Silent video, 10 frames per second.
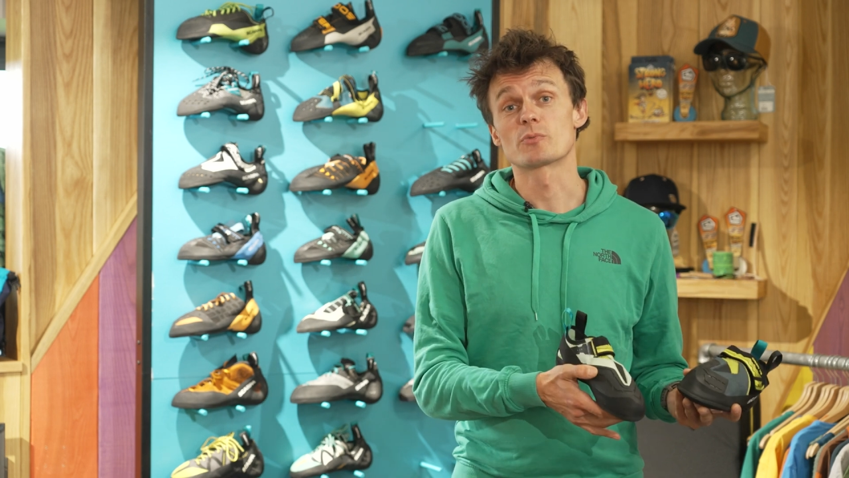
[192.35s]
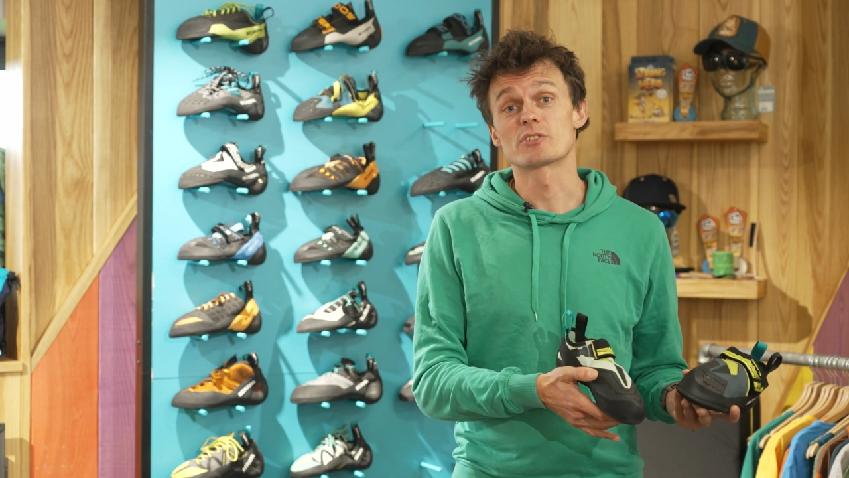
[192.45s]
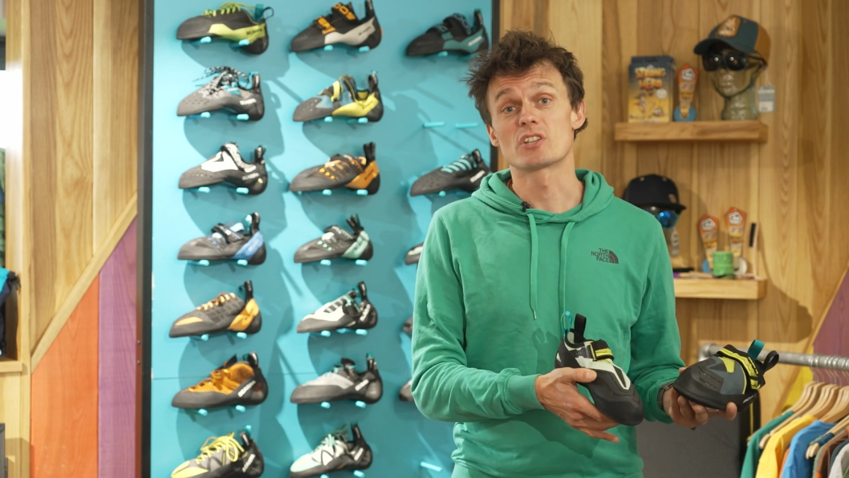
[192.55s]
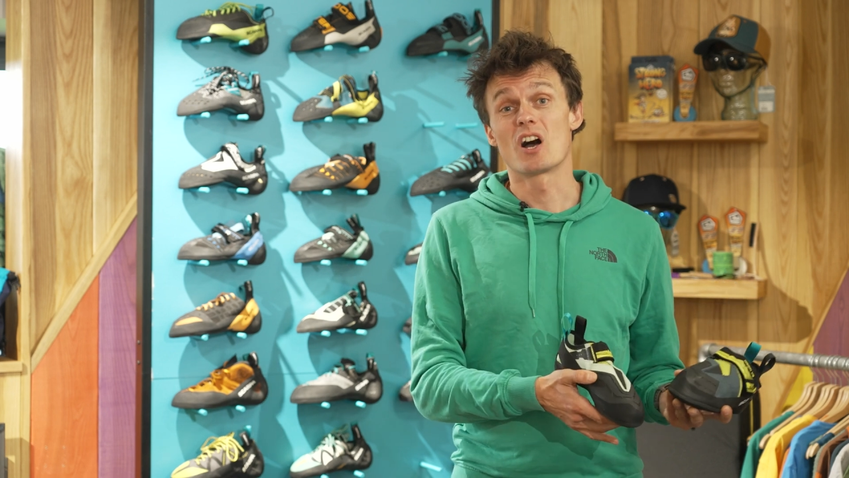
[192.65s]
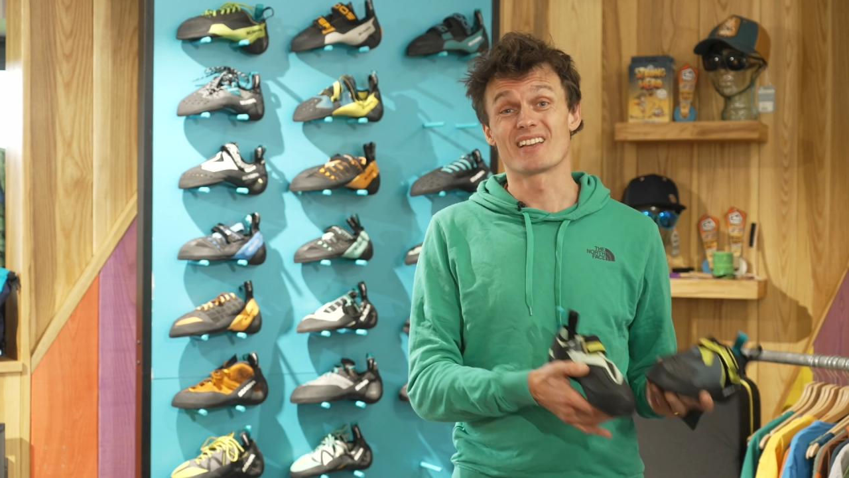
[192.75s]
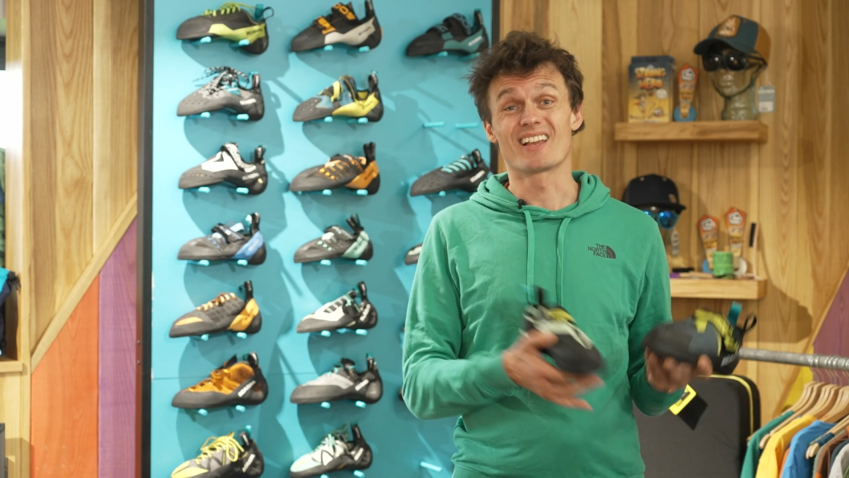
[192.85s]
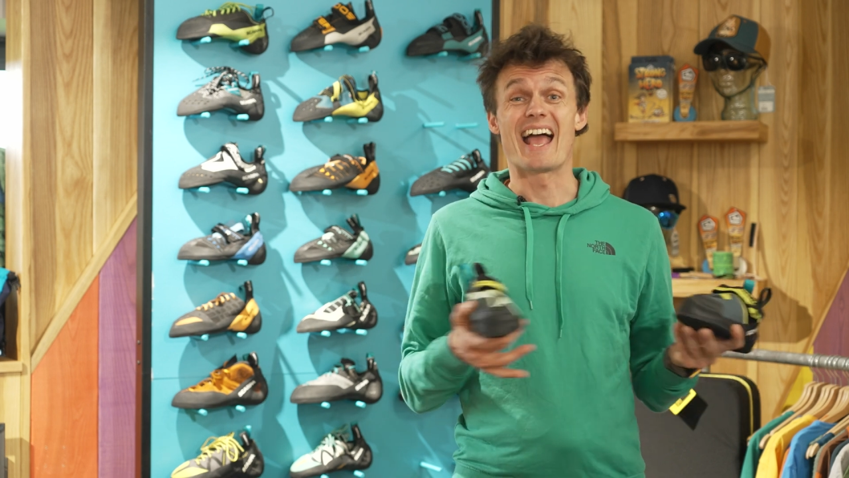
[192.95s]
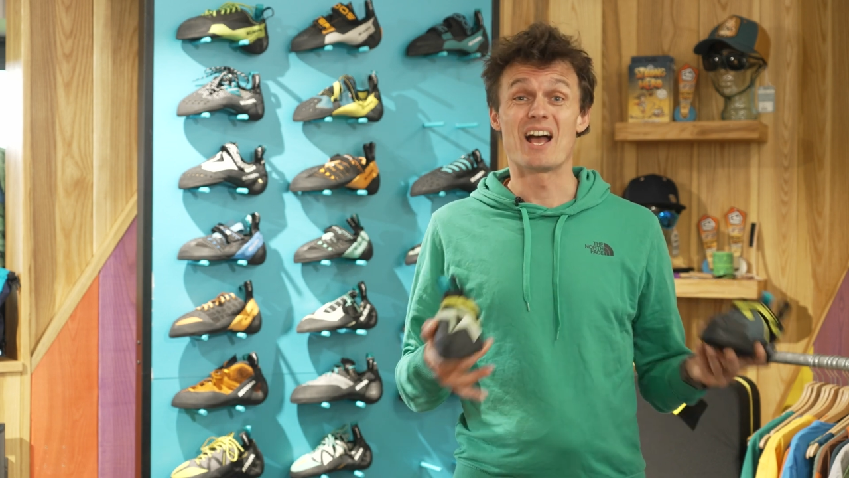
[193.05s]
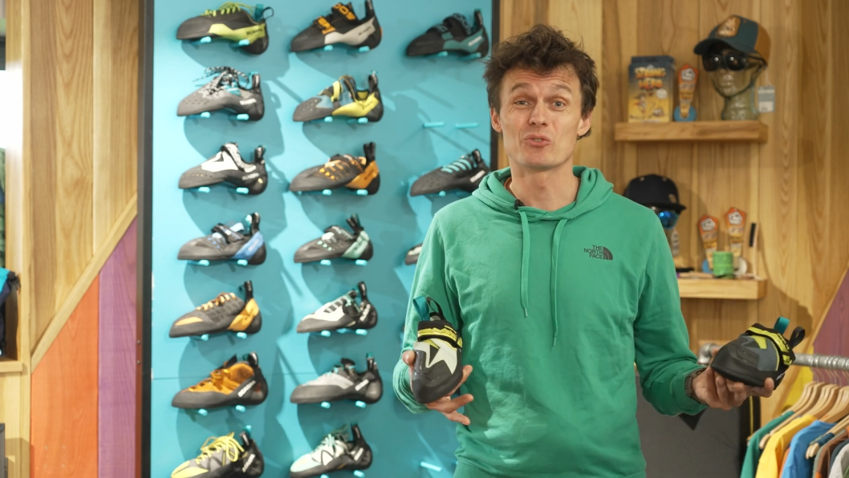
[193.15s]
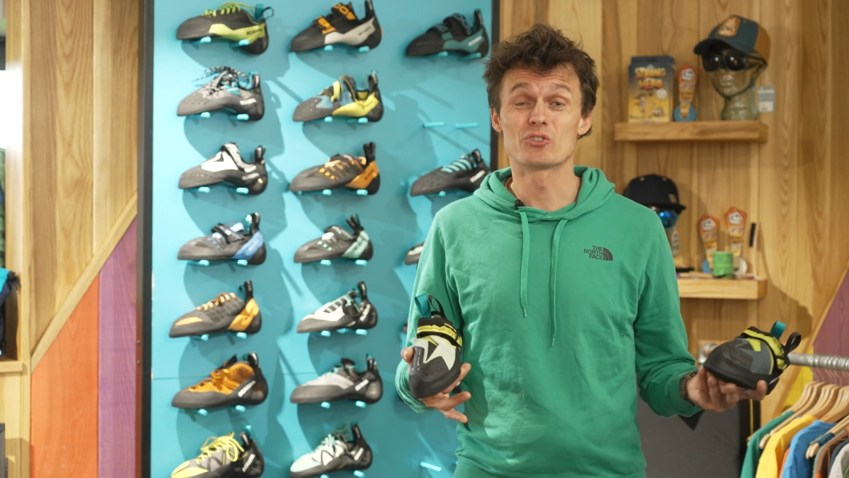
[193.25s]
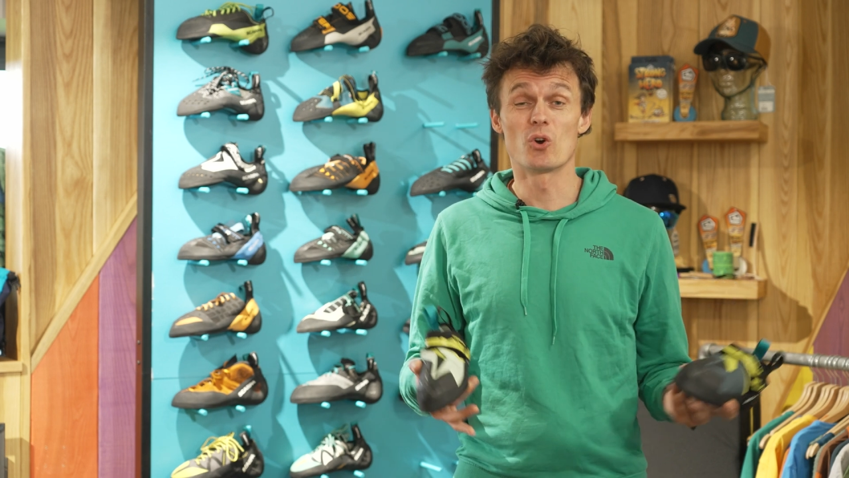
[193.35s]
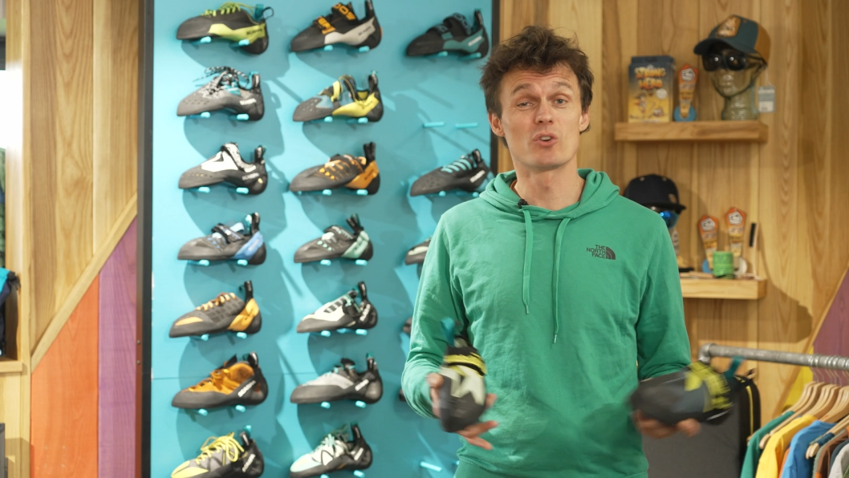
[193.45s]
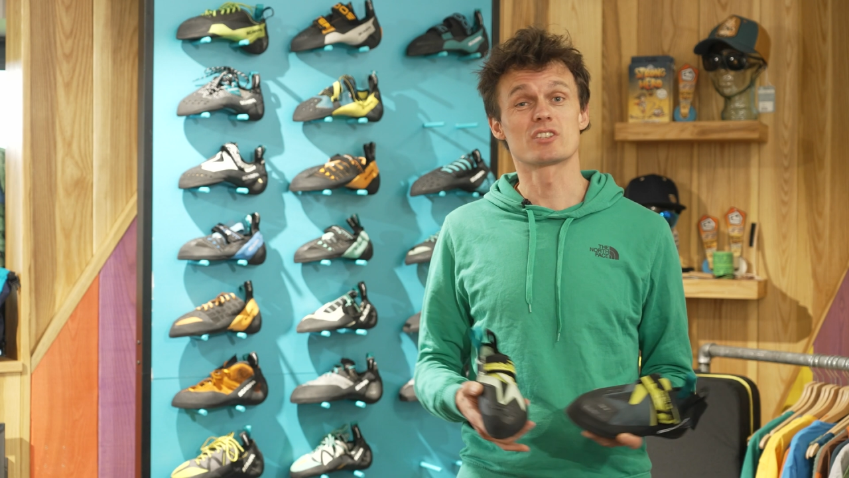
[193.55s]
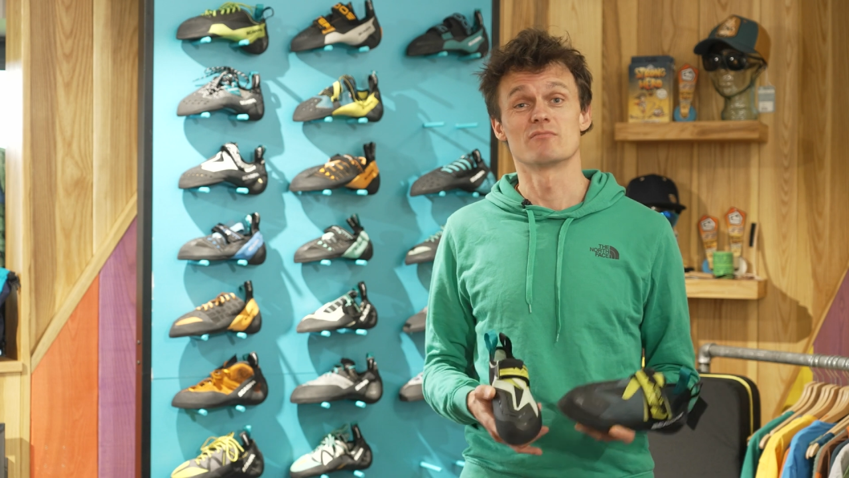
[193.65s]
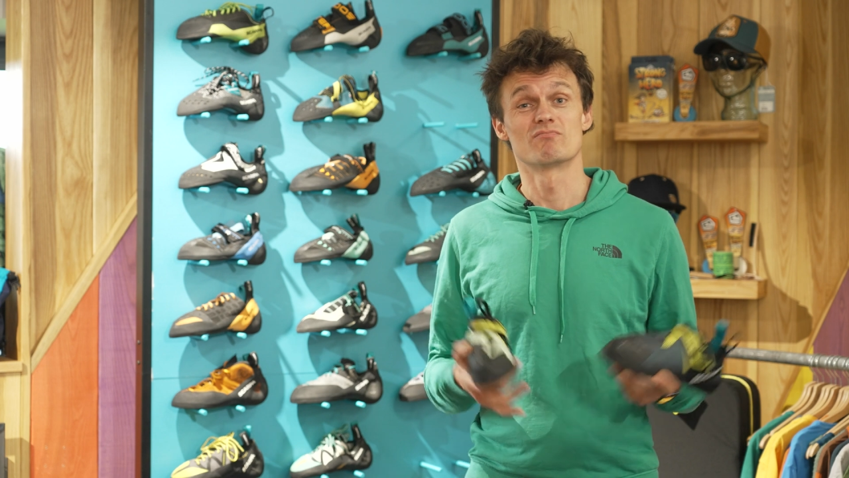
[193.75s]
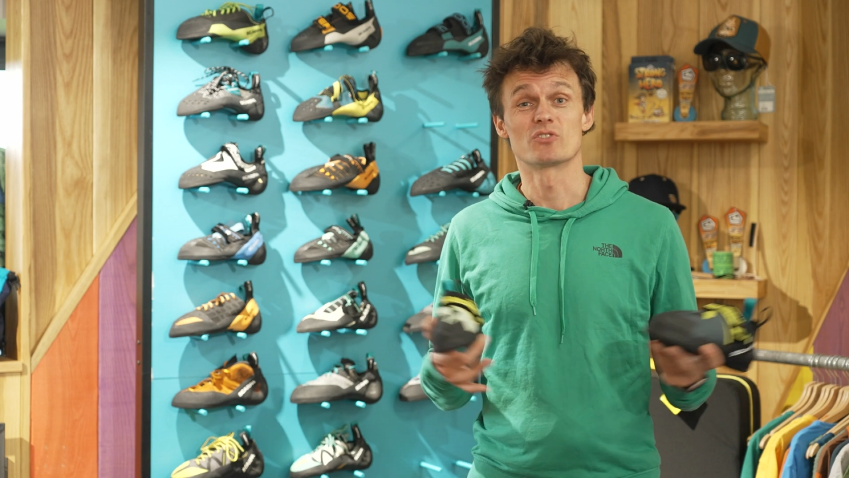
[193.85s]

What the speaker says: were starting outdoors,